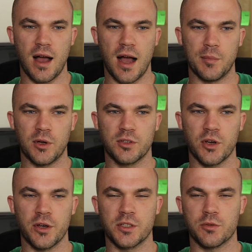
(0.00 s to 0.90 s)
I'm not
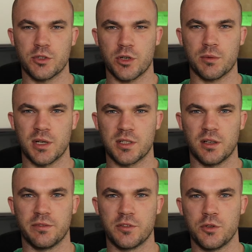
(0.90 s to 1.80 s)
going to restrict
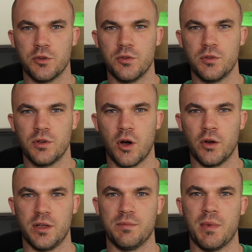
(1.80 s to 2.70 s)
myself to
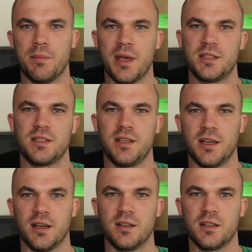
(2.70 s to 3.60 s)
only my best
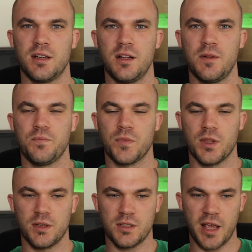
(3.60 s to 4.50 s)
gear.
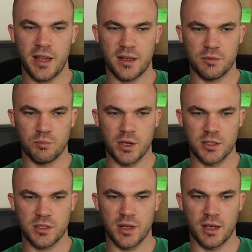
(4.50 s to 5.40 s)
Take
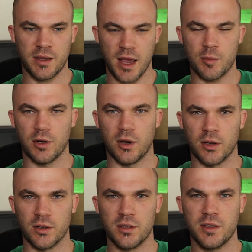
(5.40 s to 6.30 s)
a camera
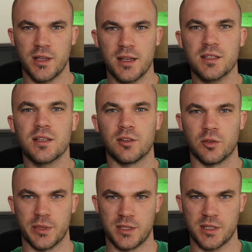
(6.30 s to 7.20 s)
along that is a
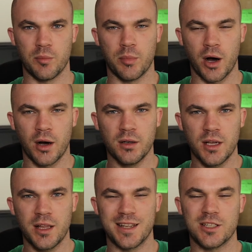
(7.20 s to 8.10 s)
little bit
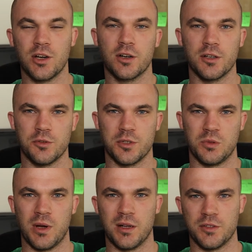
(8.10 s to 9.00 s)
subpar. It's not going to do
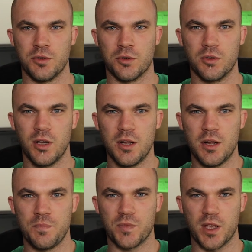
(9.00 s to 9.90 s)
as well as your
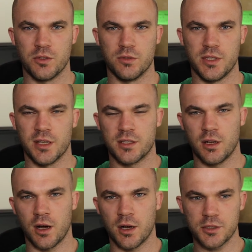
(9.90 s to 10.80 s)

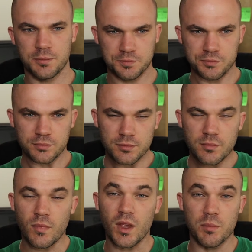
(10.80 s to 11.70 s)

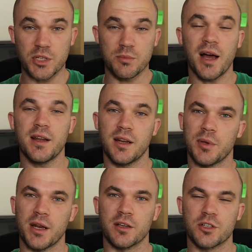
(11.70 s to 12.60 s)
DSLRs, but you might end
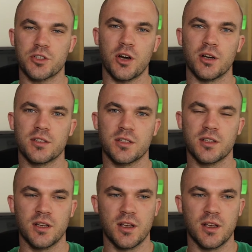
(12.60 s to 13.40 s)
up getting a shot